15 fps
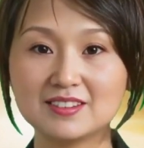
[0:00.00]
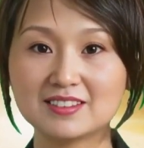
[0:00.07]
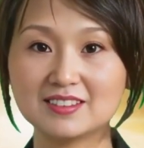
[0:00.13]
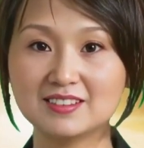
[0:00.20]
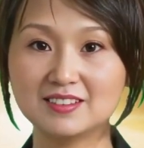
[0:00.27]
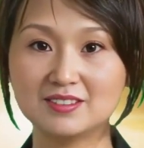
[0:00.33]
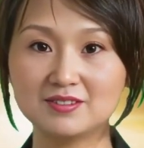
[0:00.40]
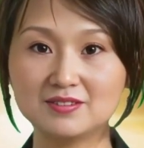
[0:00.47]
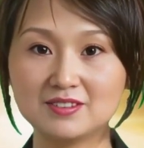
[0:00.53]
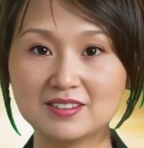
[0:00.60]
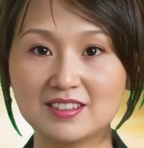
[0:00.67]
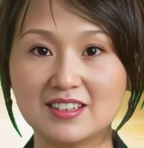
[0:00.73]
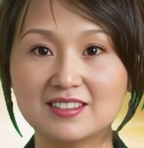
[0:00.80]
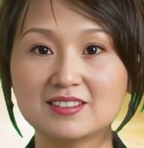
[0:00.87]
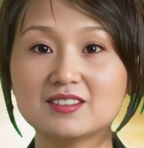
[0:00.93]
while serving
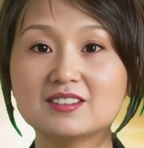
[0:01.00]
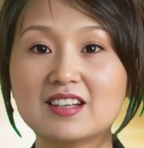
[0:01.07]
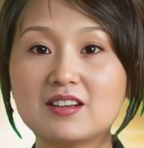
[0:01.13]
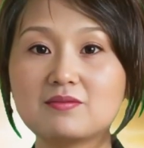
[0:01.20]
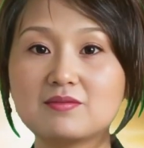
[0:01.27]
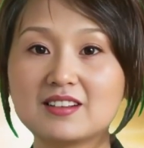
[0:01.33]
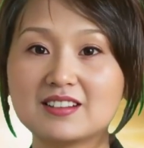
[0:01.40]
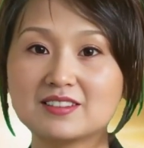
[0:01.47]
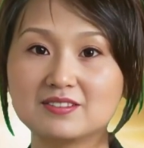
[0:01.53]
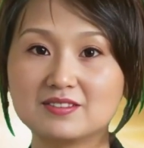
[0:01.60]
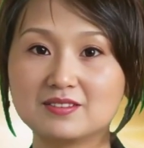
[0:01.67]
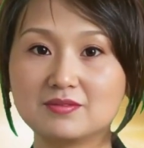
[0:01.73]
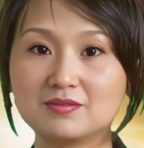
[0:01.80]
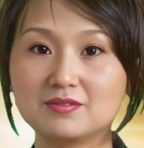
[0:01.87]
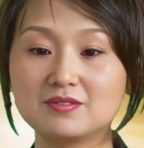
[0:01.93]
in the Taiwan
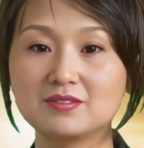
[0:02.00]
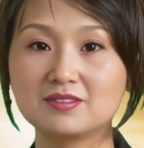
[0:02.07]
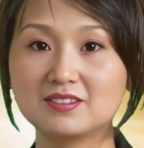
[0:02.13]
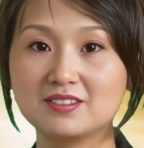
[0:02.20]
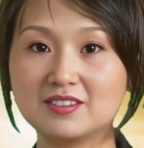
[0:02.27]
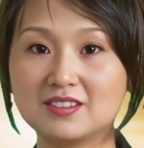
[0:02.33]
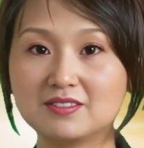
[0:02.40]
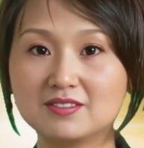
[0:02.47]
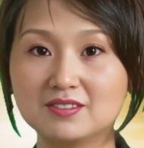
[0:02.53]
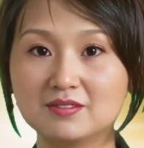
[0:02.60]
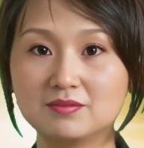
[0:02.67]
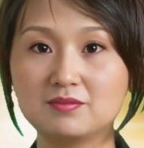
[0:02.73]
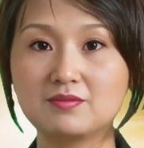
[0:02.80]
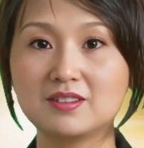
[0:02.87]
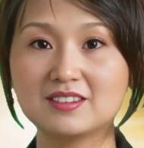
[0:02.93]
Association and reported
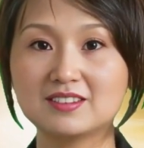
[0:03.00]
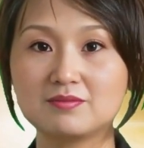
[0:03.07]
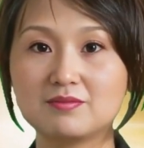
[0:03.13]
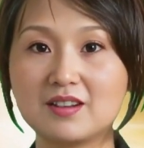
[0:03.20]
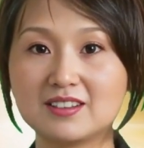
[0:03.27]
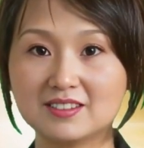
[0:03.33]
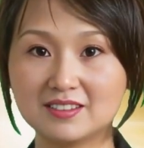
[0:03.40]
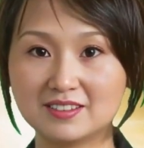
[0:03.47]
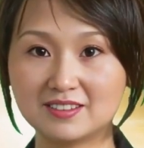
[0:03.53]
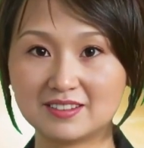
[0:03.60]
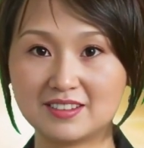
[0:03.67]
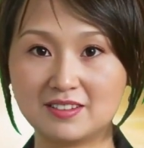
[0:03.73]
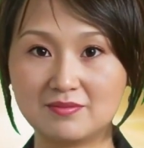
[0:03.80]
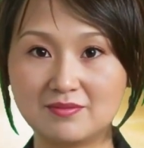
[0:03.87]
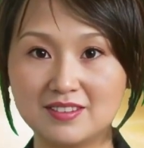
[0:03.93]
his work to China.
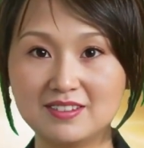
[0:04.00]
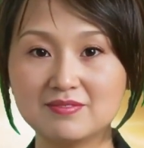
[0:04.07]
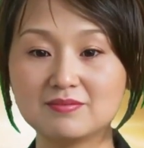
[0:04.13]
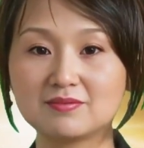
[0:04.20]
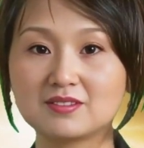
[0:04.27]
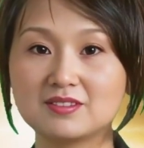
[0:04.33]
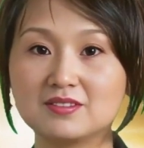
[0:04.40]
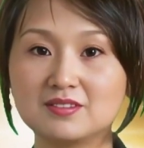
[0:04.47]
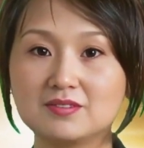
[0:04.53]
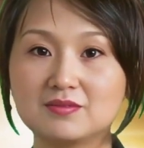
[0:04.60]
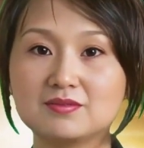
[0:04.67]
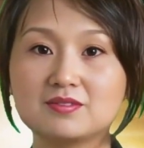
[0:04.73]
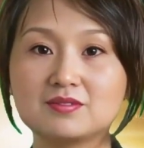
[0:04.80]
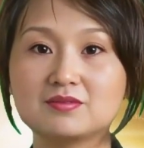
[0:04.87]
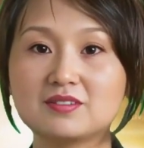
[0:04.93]

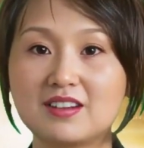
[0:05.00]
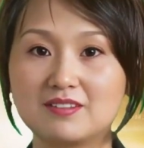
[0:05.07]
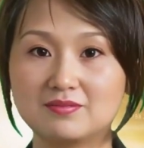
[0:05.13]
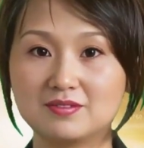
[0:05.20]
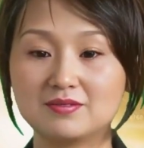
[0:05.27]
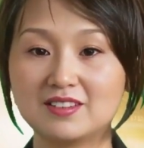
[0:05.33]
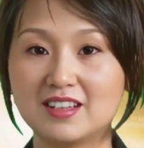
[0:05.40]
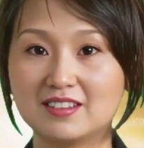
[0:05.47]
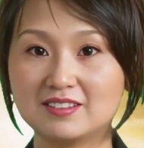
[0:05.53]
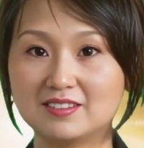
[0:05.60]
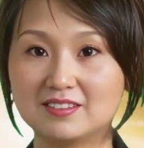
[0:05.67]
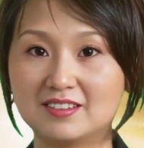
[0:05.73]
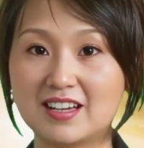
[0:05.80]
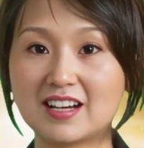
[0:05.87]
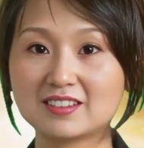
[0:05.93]
News Report 3.